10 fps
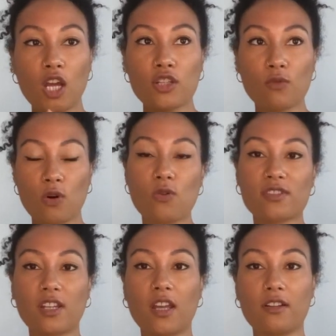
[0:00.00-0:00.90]
You'll
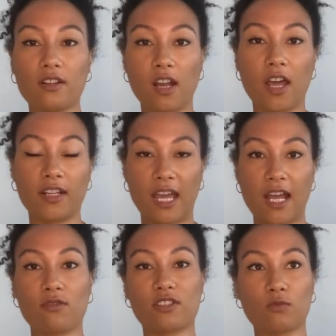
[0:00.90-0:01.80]
also learn
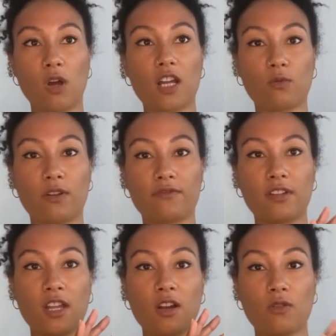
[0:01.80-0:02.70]
how to work with
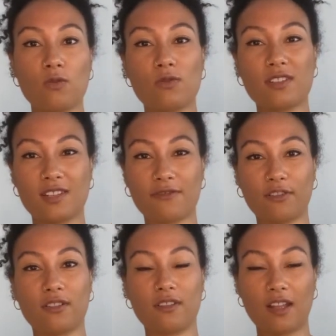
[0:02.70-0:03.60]
all the
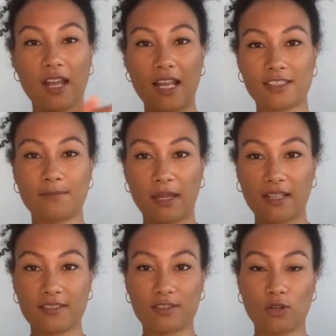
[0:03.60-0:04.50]
different
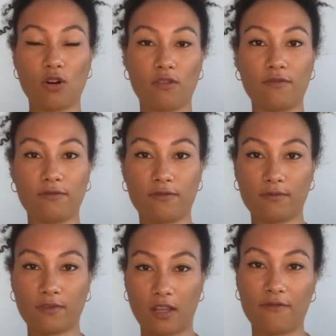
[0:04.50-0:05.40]
aspects of
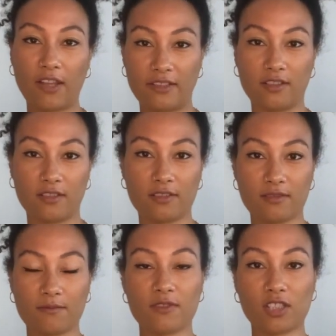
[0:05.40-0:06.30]
the offenders.
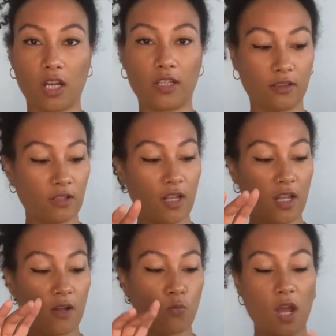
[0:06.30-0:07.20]
So
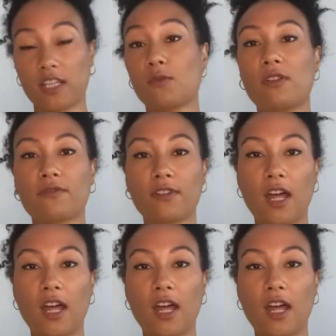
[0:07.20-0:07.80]
working with